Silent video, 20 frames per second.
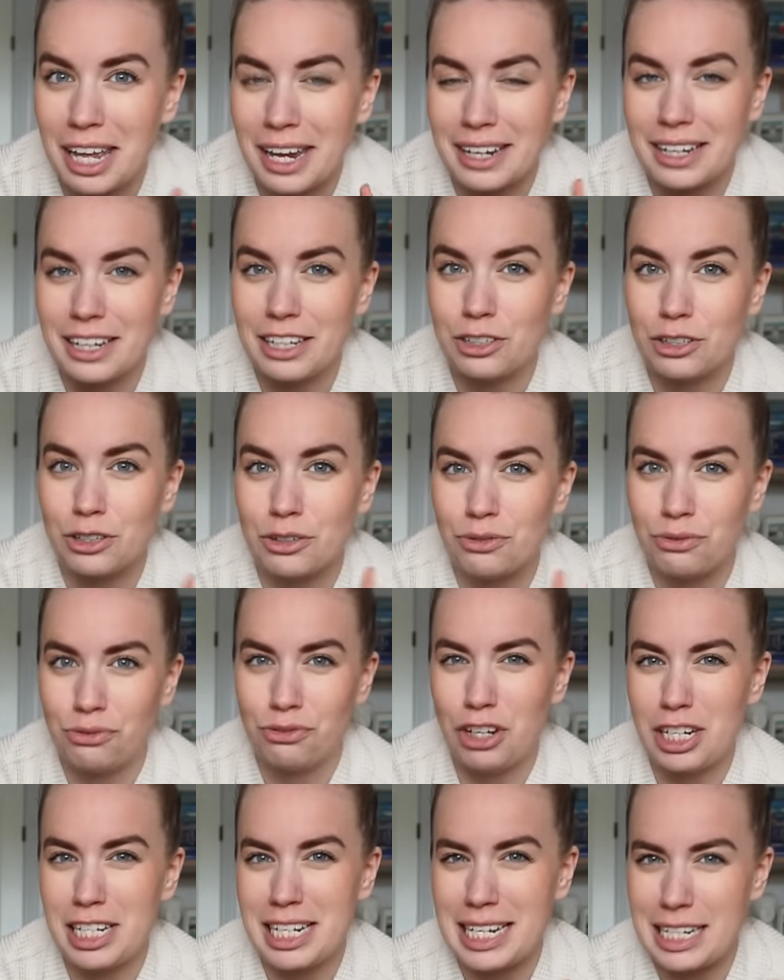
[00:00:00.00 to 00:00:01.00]
like it could
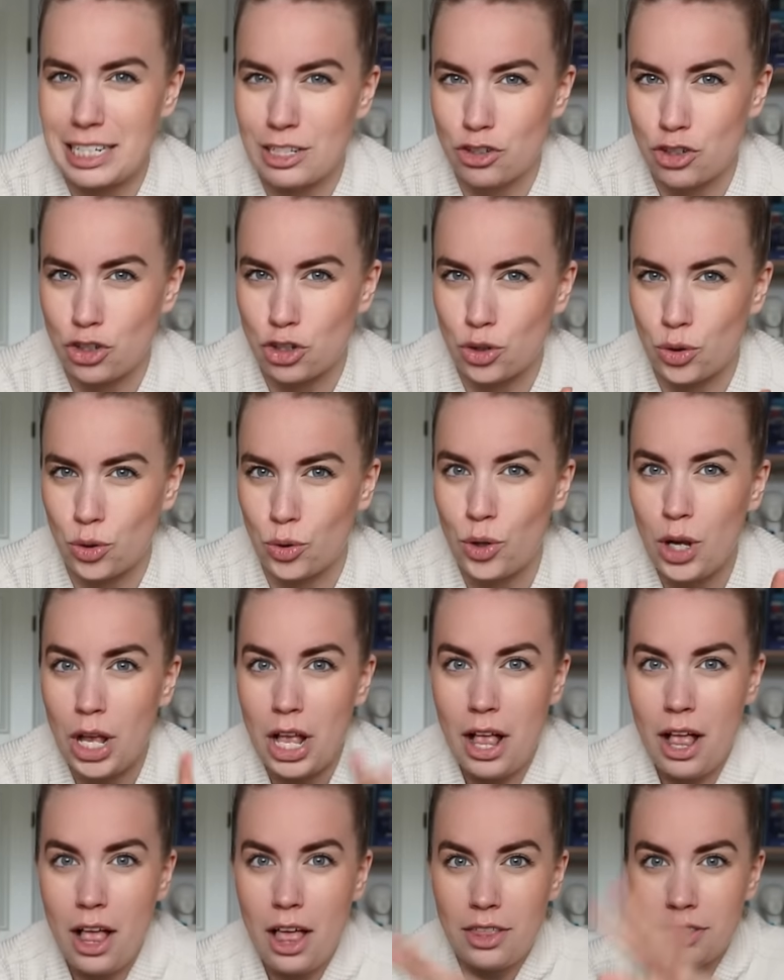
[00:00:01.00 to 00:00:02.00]
fit into
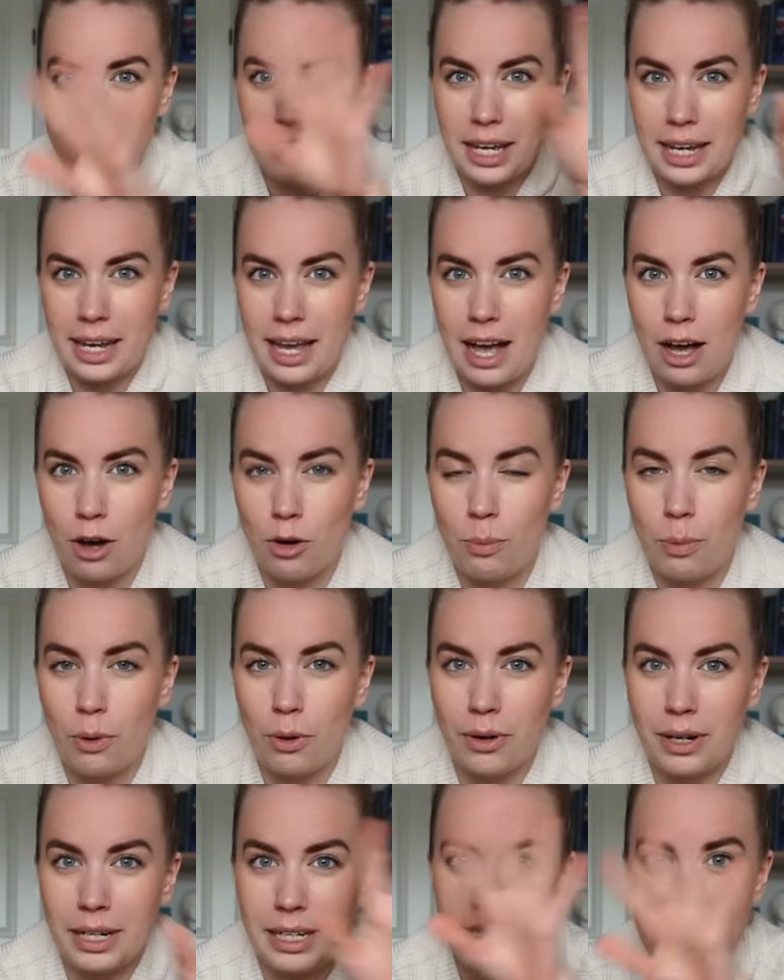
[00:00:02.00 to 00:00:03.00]
the
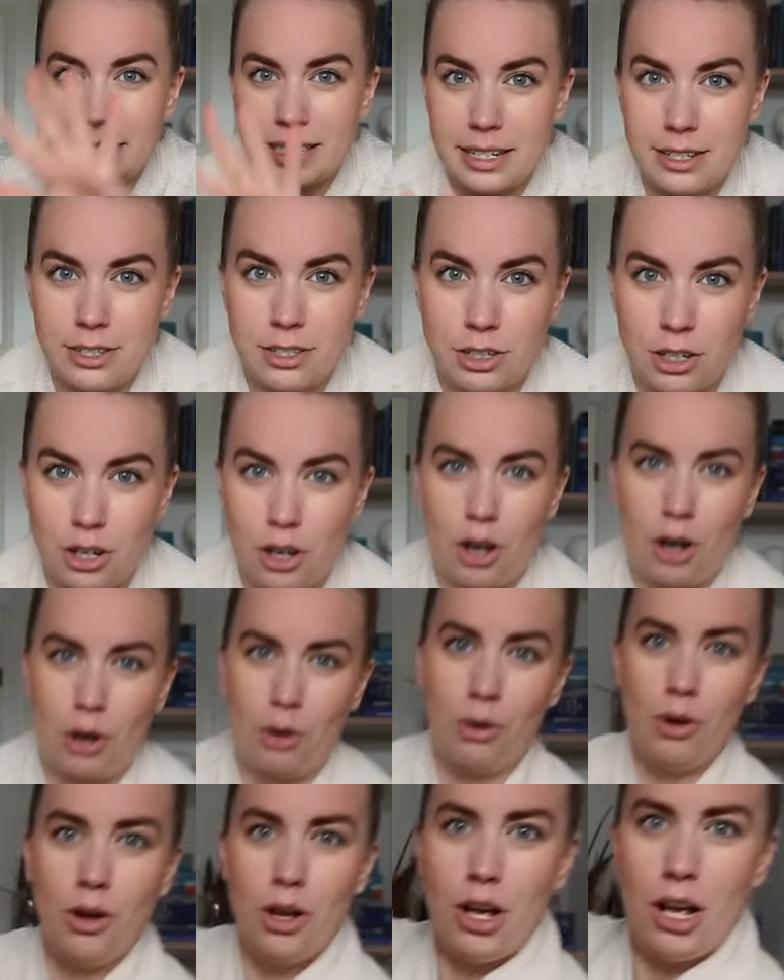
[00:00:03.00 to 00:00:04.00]
cowboy
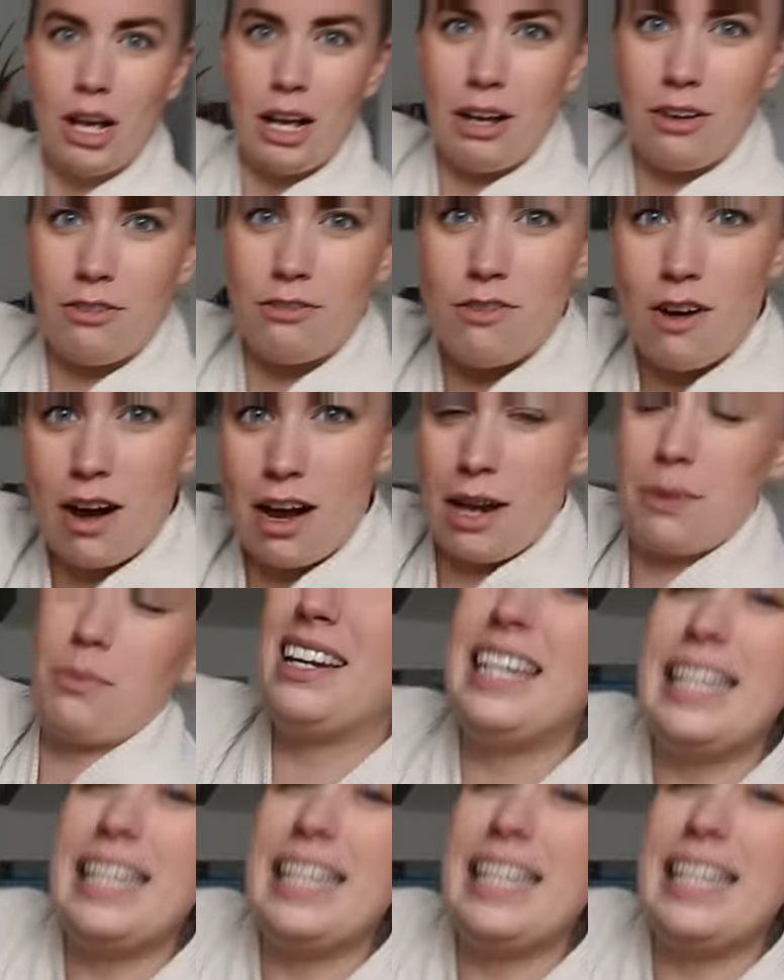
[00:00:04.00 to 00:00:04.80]
disco vibe.